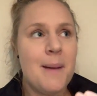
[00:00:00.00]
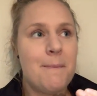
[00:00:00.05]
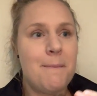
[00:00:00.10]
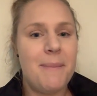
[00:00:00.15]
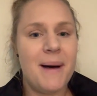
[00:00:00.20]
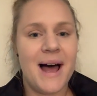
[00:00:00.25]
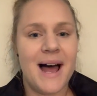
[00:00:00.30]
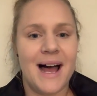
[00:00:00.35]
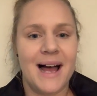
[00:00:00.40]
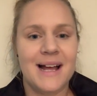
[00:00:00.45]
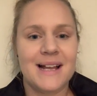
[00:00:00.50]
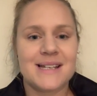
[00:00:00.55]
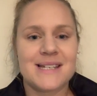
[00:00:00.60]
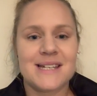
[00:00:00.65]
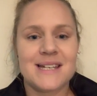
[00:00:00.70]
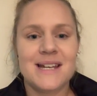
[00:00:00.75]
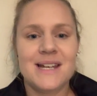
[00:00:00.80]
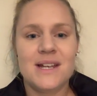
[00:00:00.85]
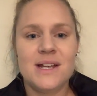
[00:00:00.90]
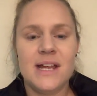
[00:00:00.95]

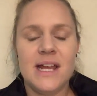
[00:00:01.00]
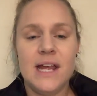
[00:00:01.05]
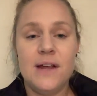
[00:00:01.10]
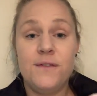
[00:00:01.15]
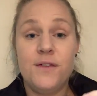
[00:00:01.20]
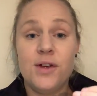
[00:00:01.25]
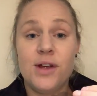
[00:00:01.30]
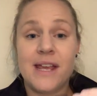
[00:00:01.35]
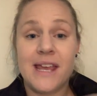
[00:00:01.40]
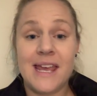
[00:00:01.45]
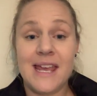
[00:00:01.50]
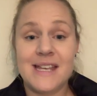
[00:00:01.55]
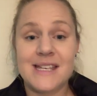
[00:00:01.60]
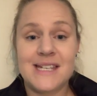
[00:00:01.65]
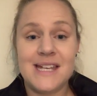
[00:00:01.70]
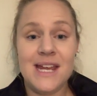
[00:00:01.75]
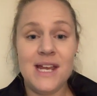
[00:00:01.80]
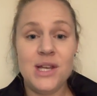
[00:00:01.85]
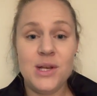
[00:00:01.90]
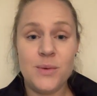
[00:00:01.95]
But if you
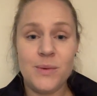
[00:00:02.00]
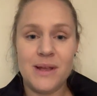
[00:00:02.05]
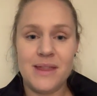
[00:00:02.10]
continue